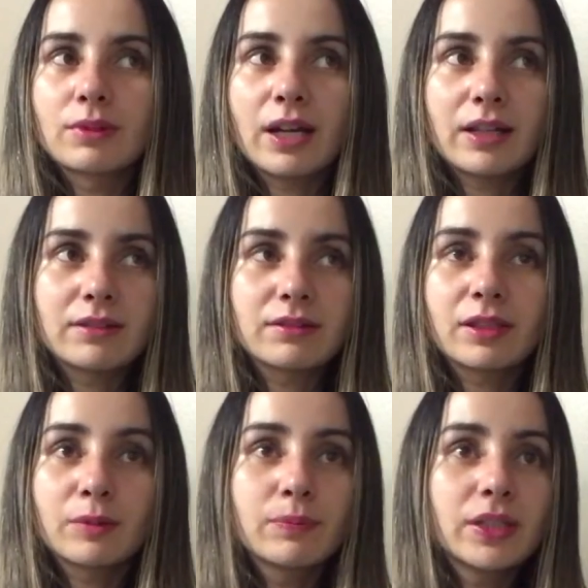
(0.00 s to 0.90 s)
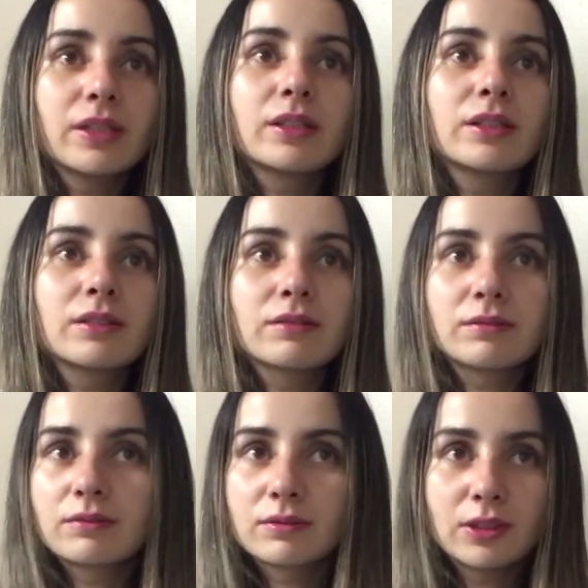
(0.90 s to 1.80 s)
had this like big,
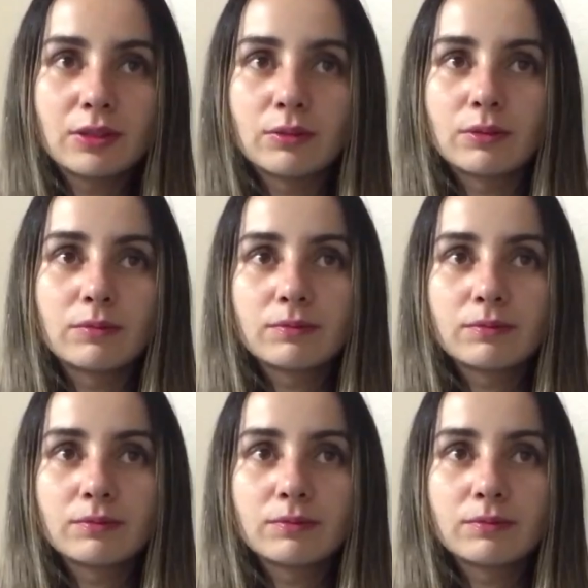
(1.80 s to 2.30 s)
you know,